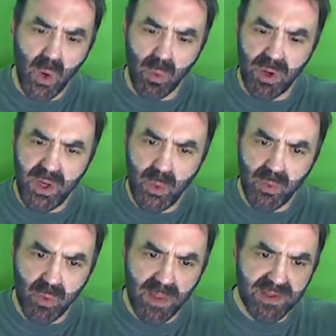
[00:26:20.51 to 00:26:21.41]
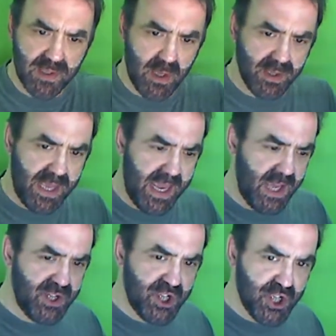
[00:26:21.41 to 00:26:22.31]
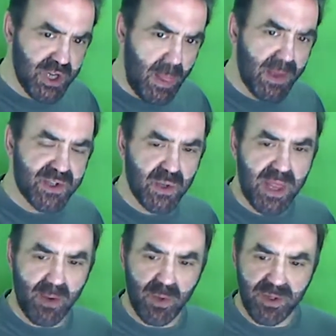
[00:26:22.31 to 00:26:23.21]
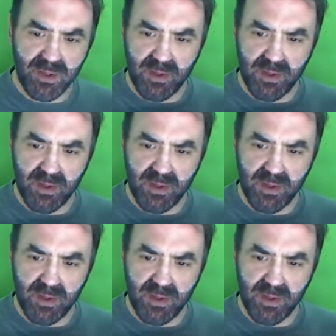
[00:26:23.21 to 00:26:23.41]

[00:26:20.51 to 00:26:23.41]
where you would run this along the edge so that it would